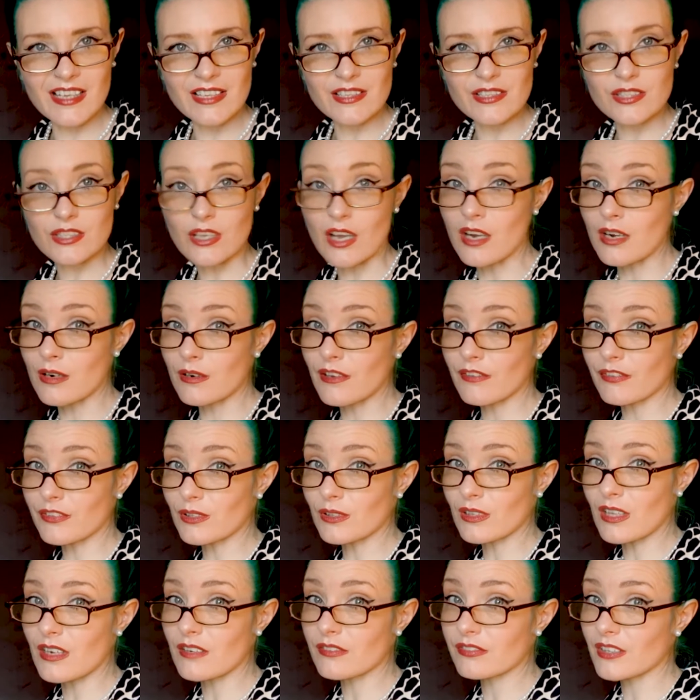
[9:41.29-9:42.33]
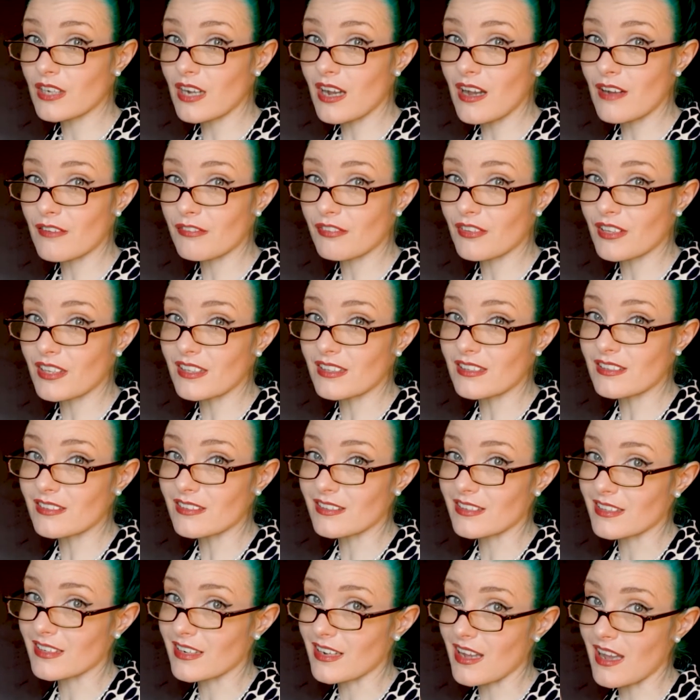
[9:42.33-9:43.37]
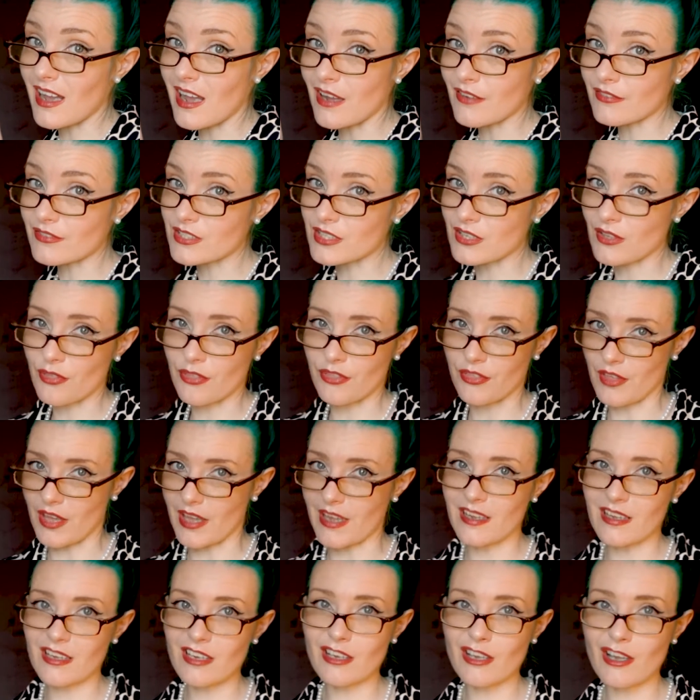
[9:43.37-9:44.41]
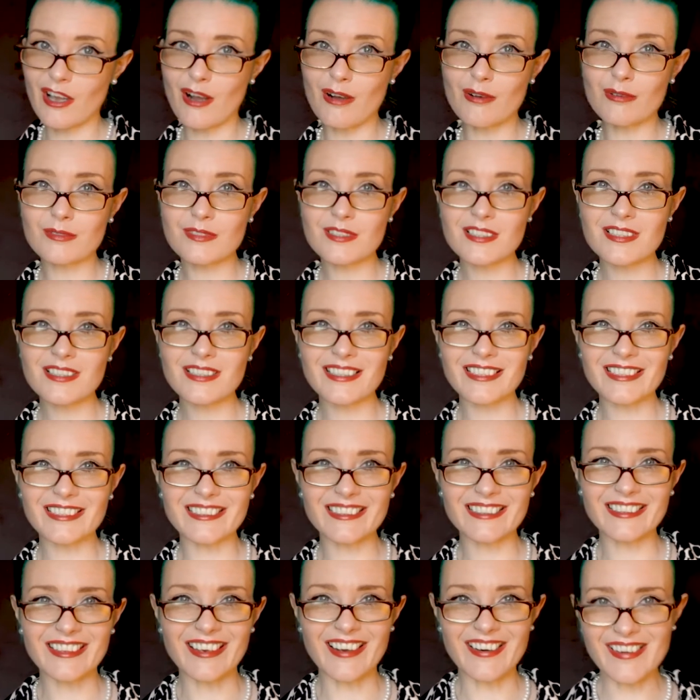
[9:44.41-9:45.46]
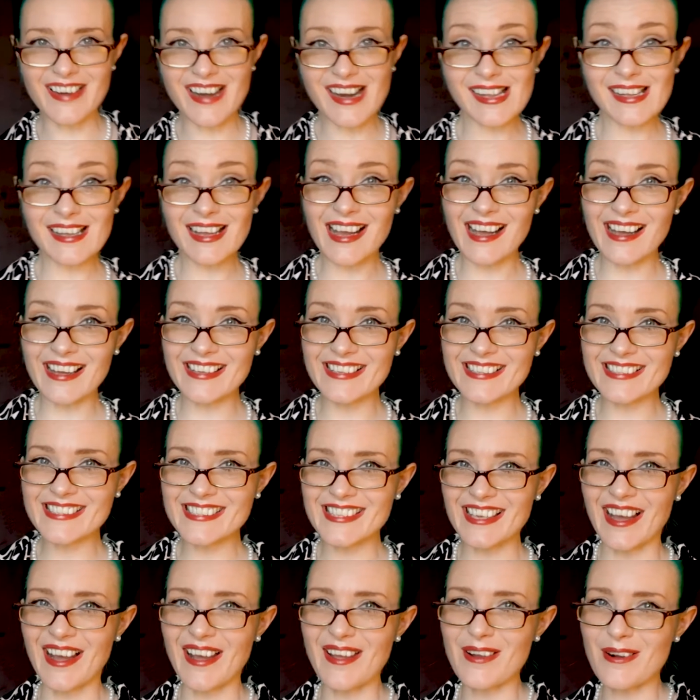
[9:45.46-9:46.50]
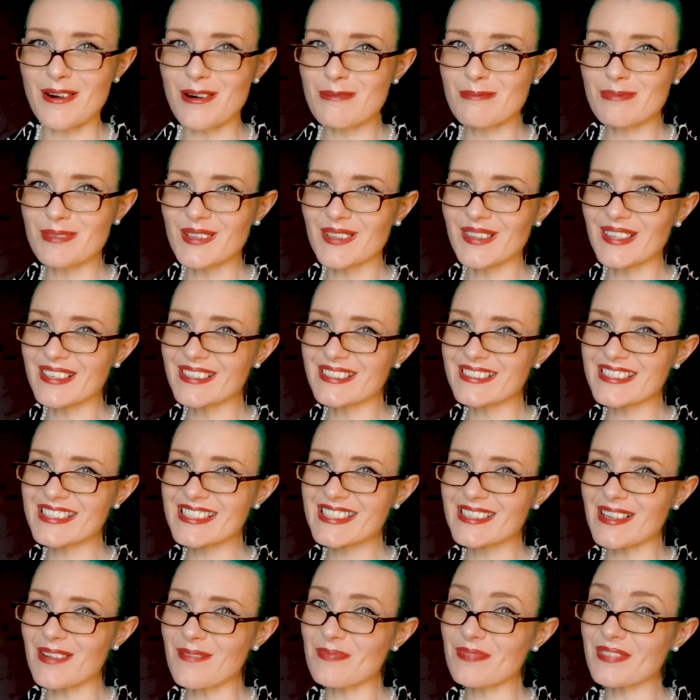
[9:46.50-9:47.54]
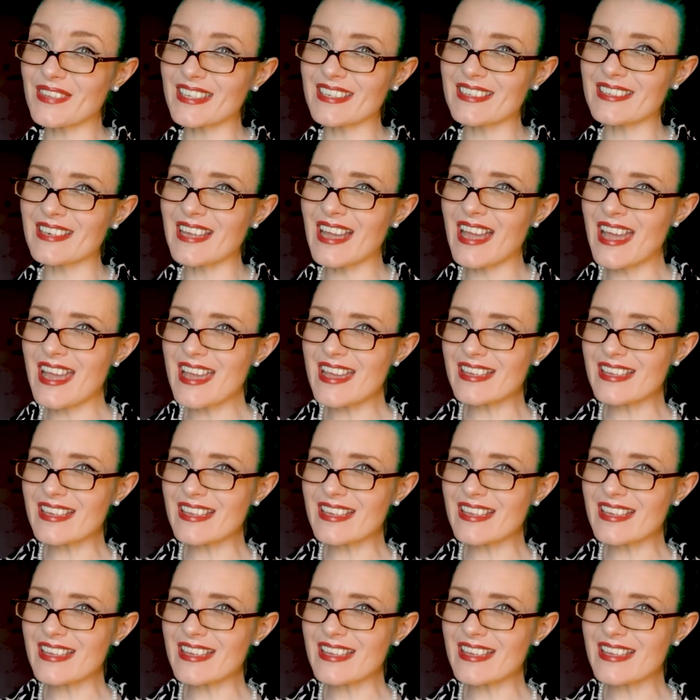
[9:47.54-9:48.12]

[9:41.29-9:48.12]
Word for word: So if you love coffee, you're gonna have to thank a goat. All right, guys, I hope you learned something.